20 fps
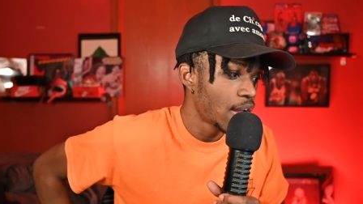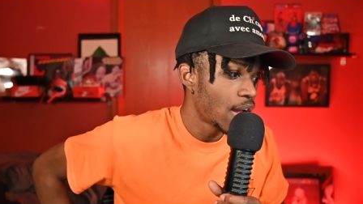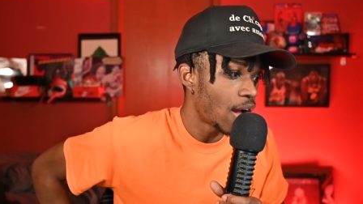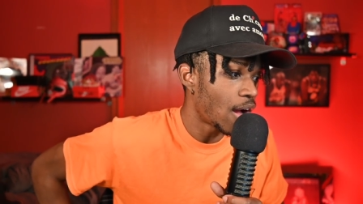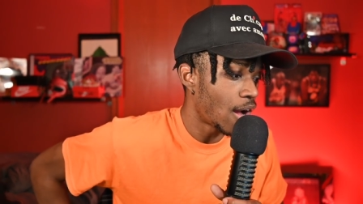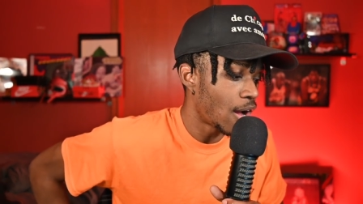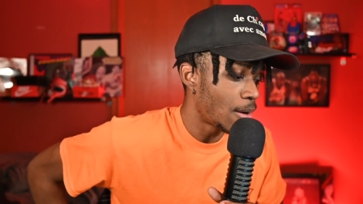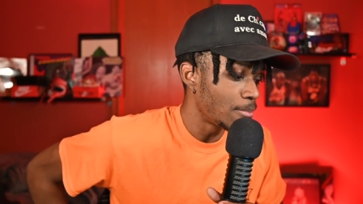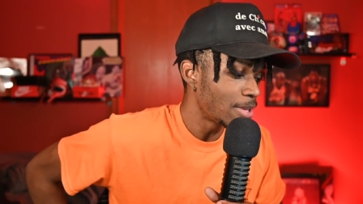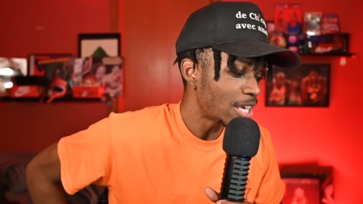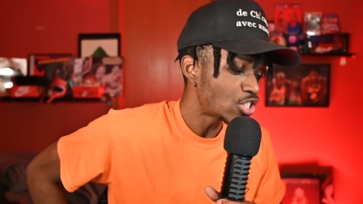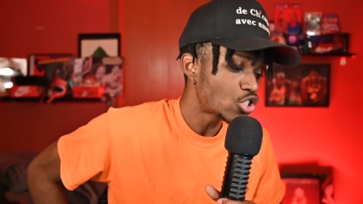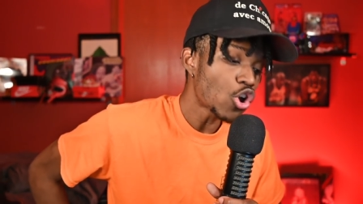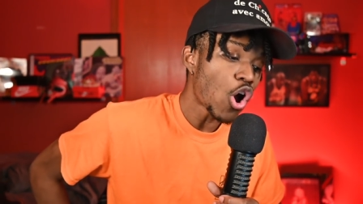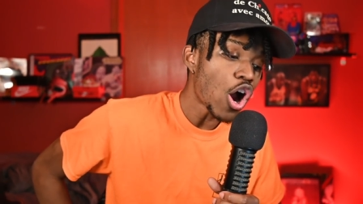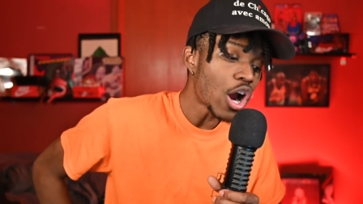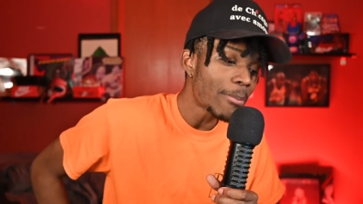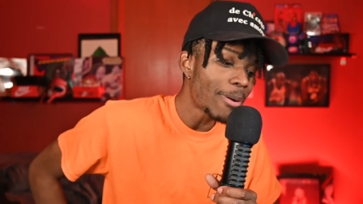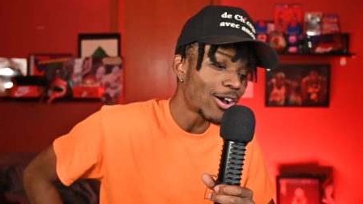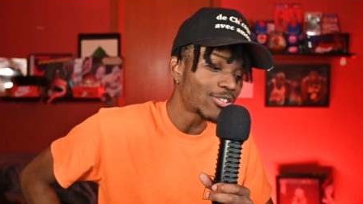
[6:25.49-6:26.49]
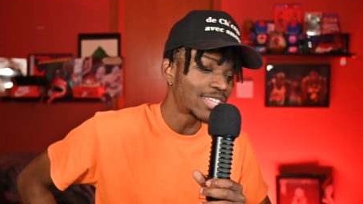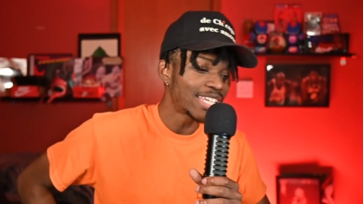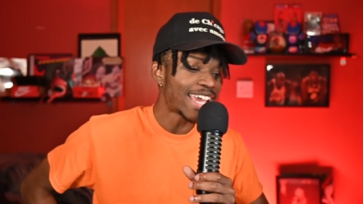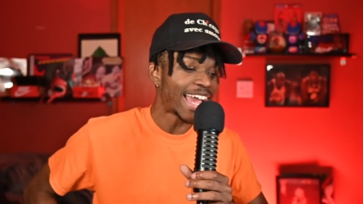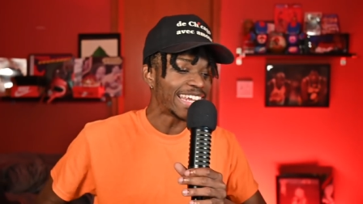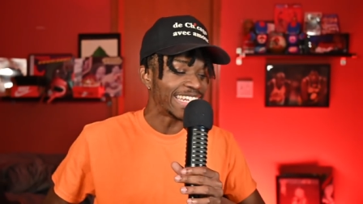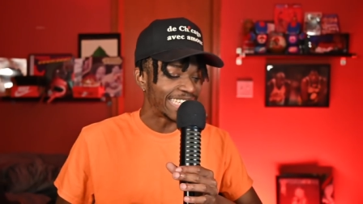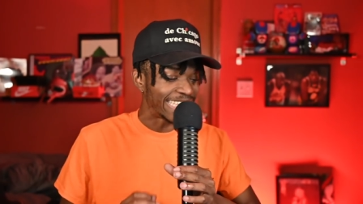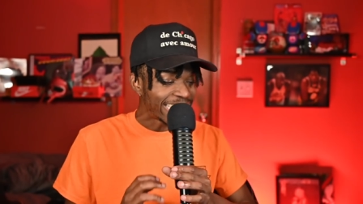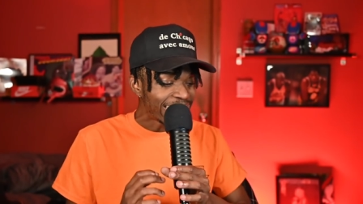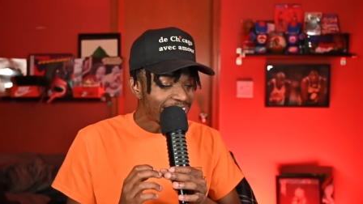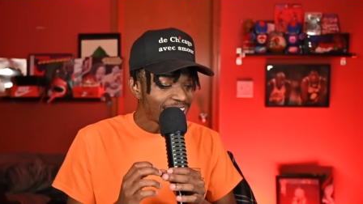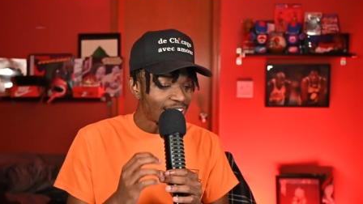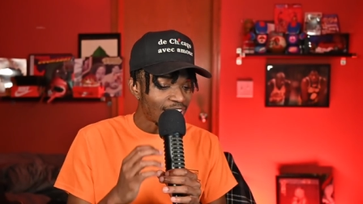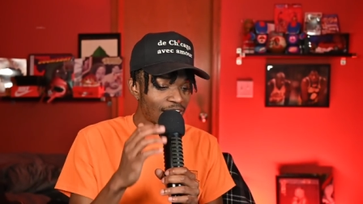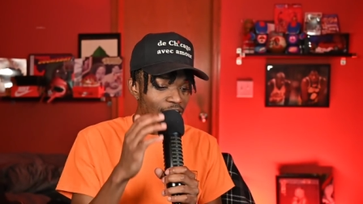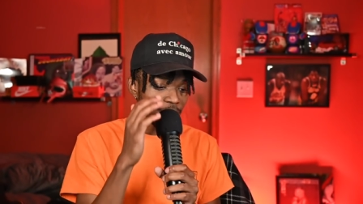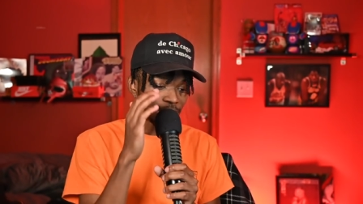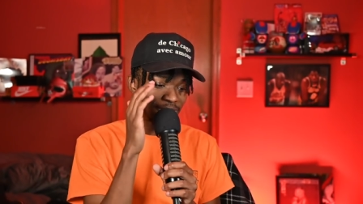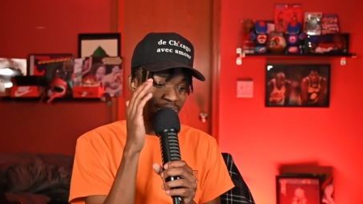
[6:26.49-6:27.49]
um, let's talk about the idea
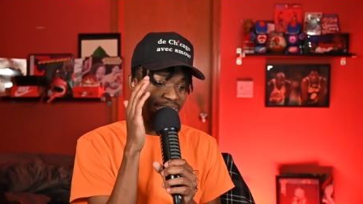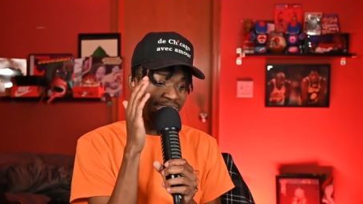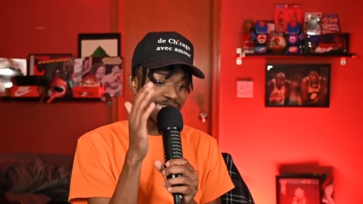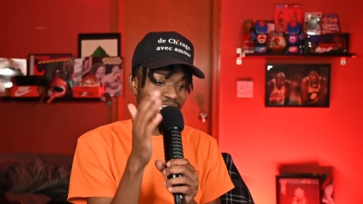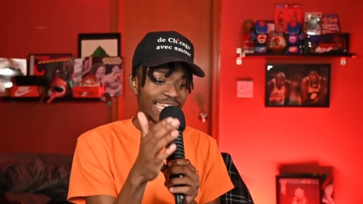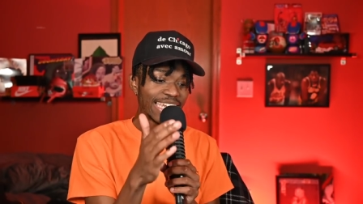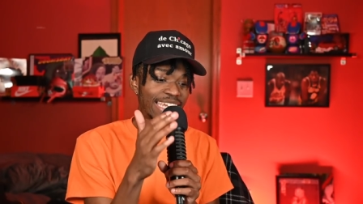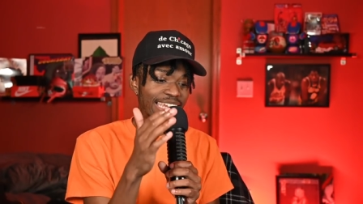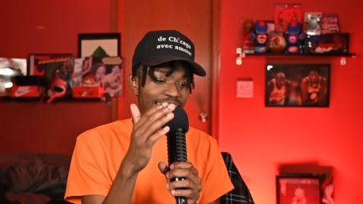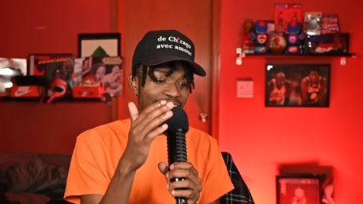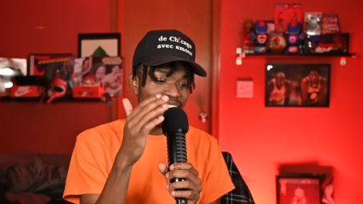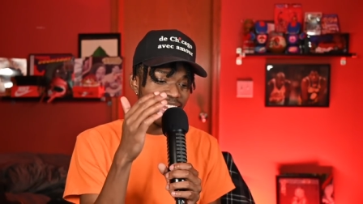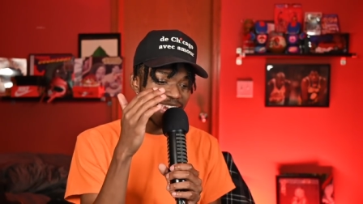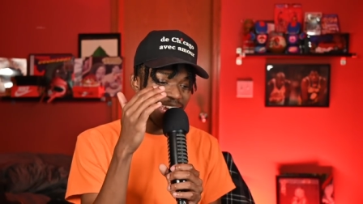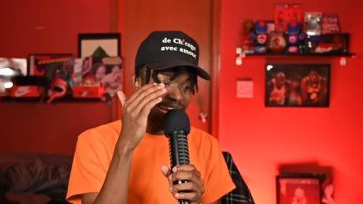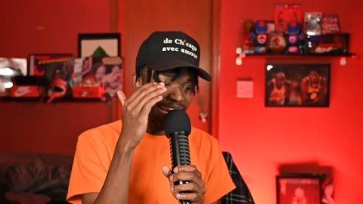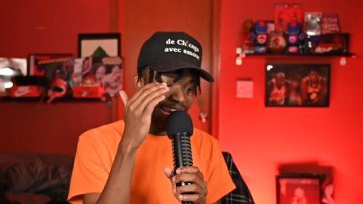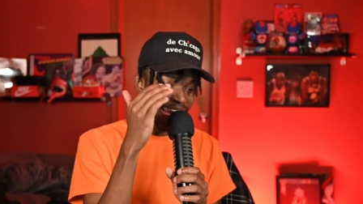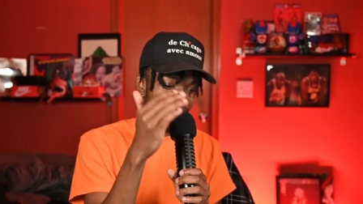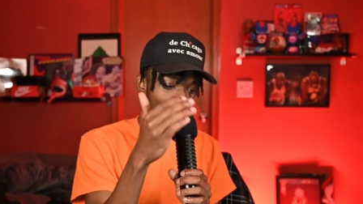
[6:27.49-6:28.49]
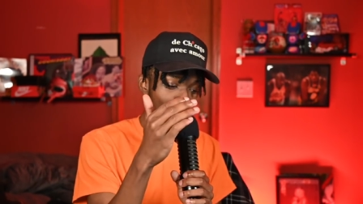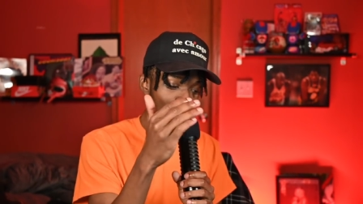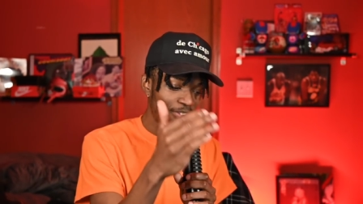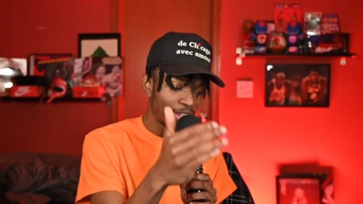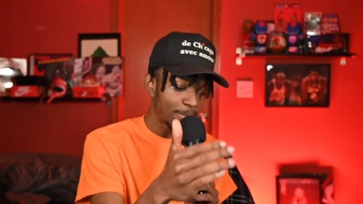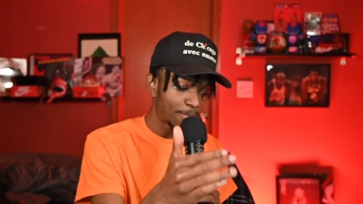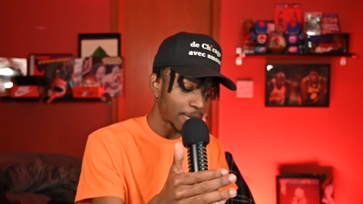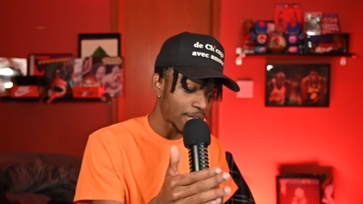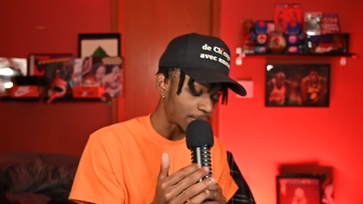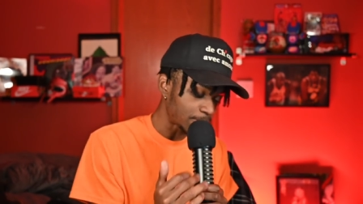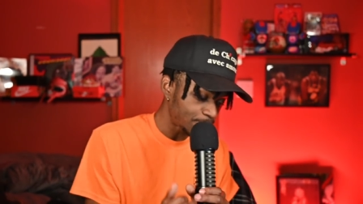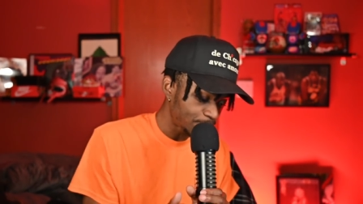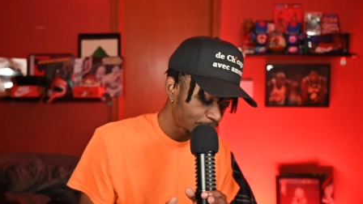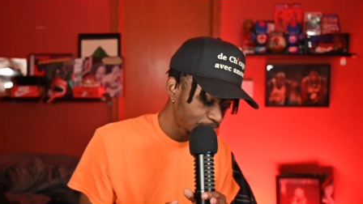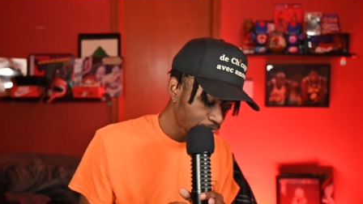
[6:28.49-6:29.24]
of D MVP.